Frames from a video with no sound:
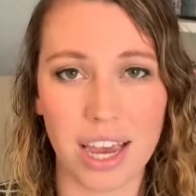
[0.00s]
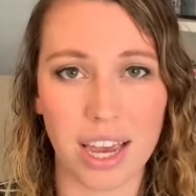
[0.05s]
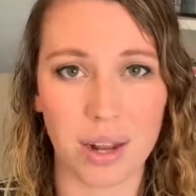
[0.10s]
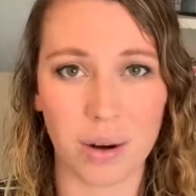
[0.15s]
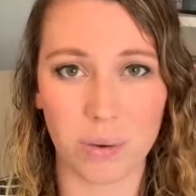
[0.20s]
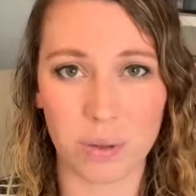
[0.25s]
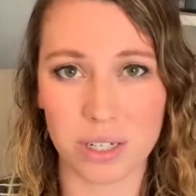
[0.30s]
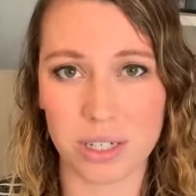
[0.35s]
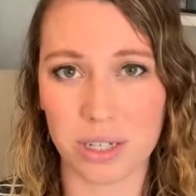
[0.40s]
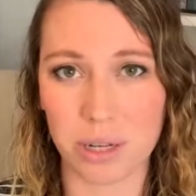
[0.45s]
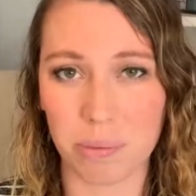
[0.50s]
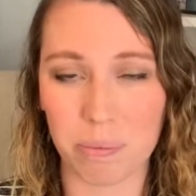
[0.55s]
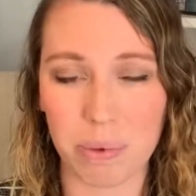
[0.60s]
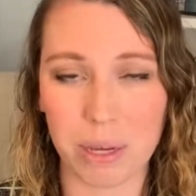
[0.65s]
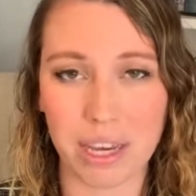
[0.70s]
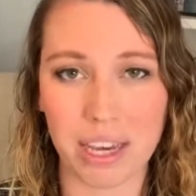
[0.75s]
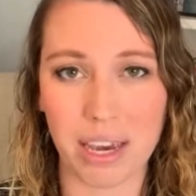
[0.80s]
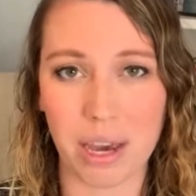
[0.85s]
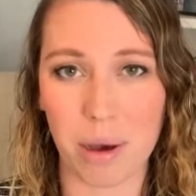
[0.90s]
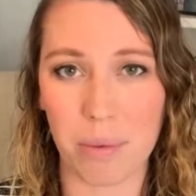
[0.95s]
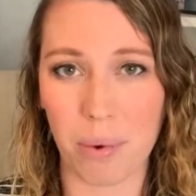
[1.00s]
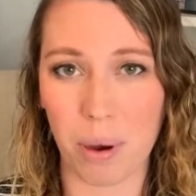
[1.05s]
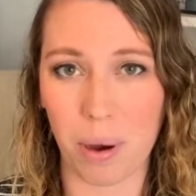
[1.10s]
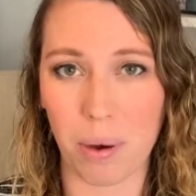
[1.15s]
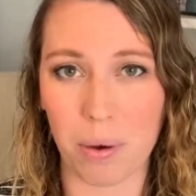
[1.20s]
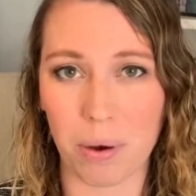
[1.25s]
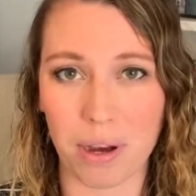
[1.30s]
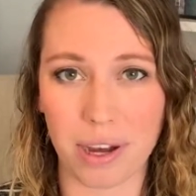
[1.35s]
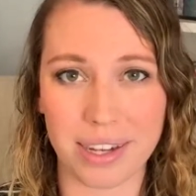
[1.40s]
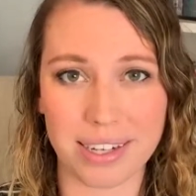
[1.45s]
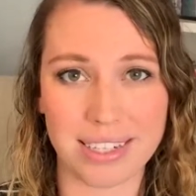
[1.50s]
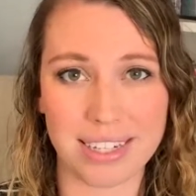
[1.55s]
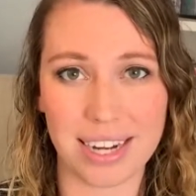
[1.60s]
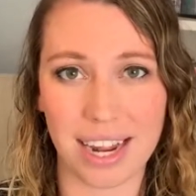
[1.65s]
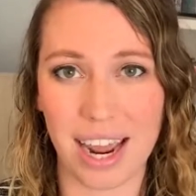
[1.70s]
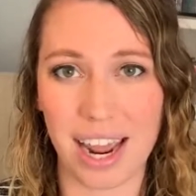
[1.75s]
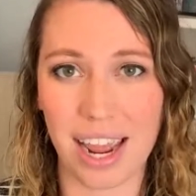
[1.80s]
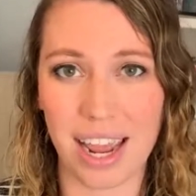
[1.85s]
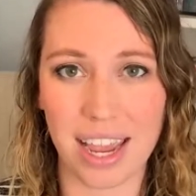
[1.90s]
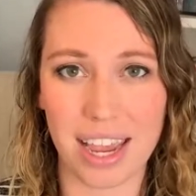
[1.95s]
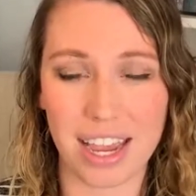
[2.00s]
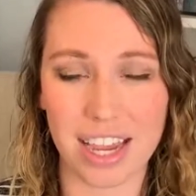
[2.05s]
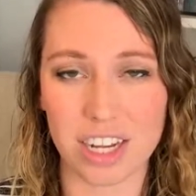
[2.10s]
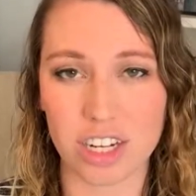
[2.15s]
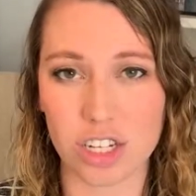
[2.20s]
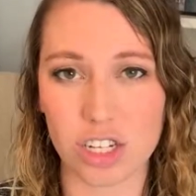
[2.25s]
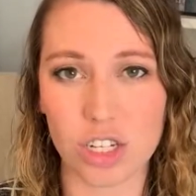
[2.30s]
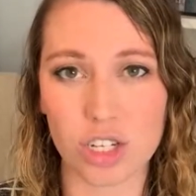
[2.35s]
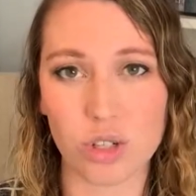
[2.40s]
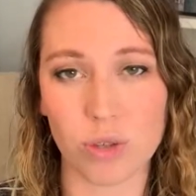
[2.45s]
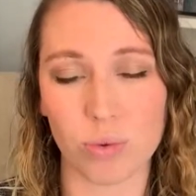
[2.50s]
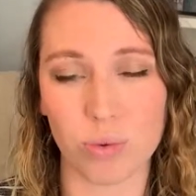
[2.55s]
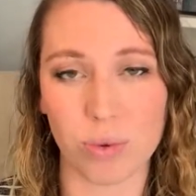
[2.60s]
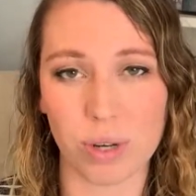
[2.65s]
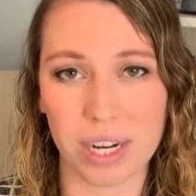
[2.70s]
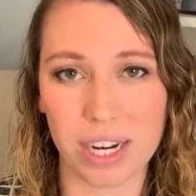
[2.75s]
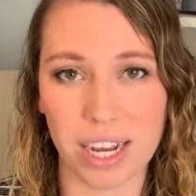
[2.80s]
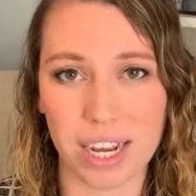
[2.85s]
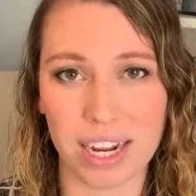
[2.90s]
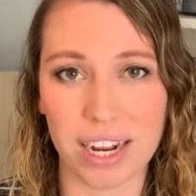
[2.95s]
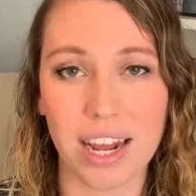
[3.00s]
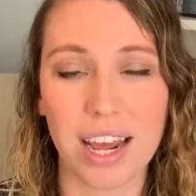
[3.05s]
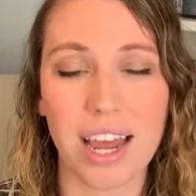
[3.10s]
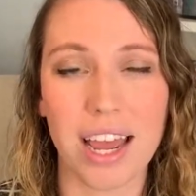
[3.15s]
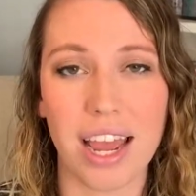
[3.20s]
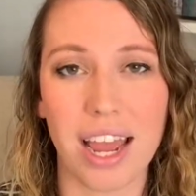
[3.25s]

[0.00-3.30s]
It only took me about a day-ish to read it,